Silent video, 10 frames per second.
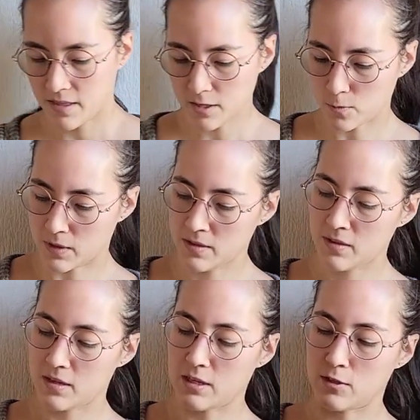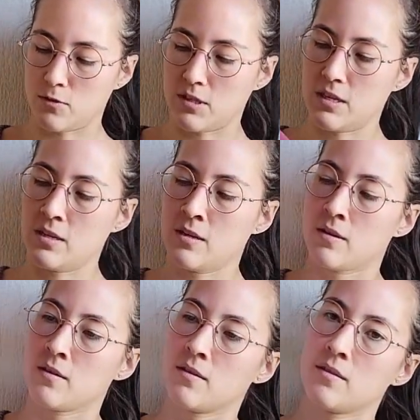this one is using
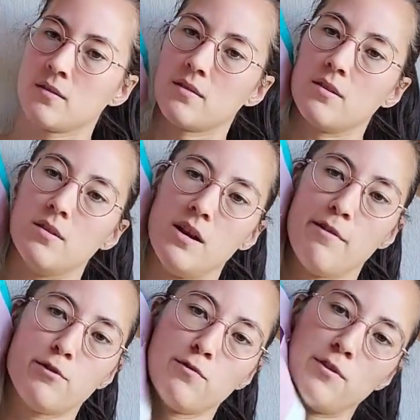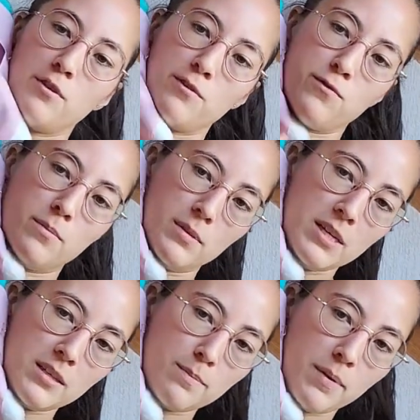the leftovers from
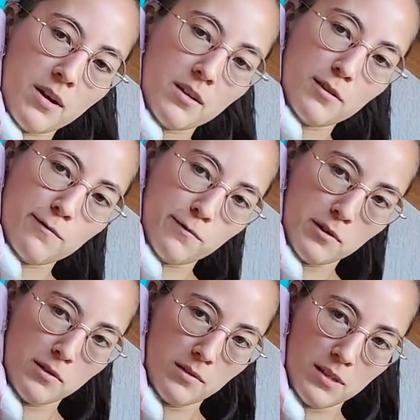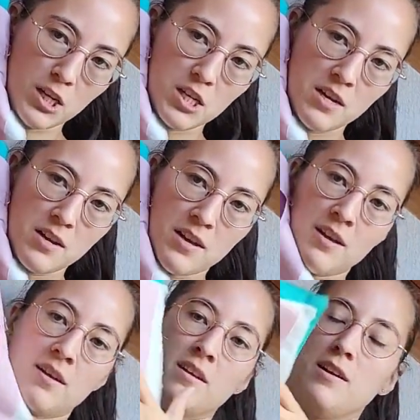this part for the sashing,
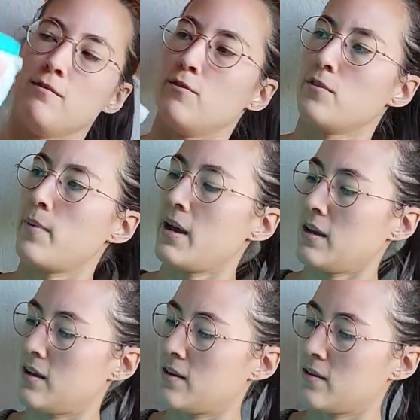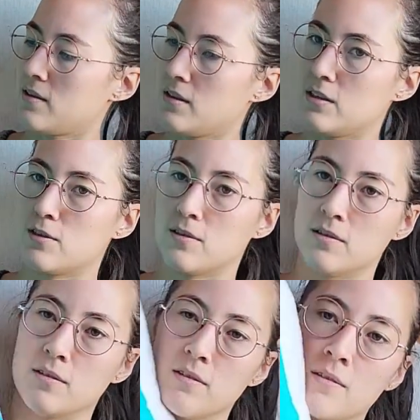and for the back it's
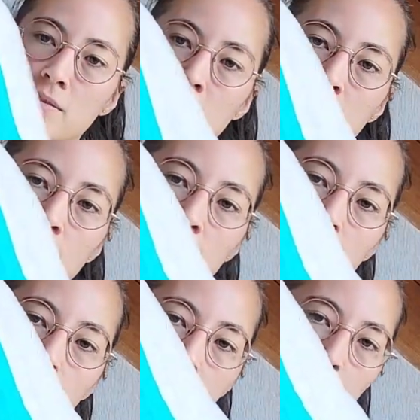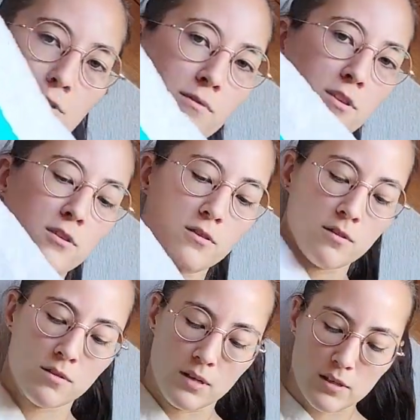
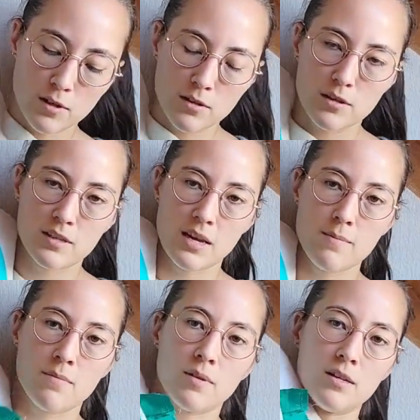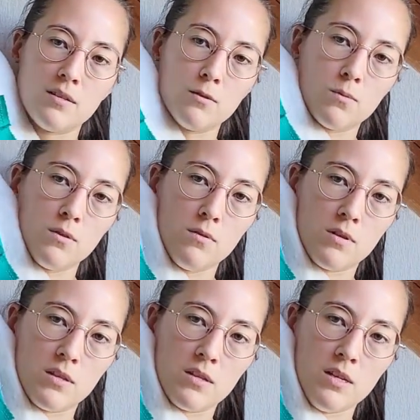leftovers. It's not the same as this one, you
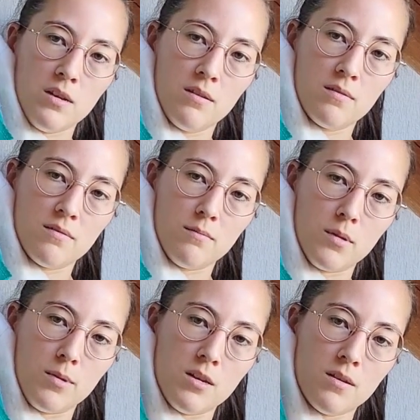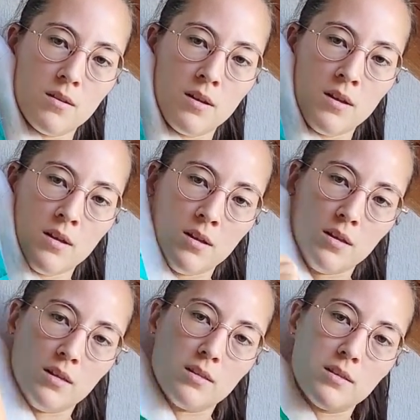can see, maybe.
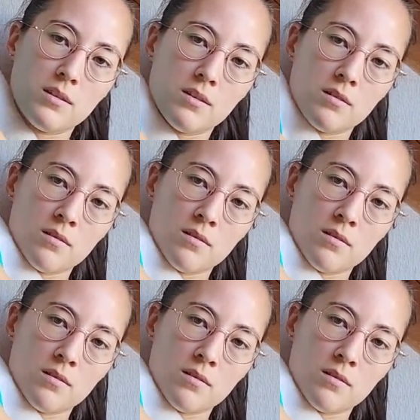It's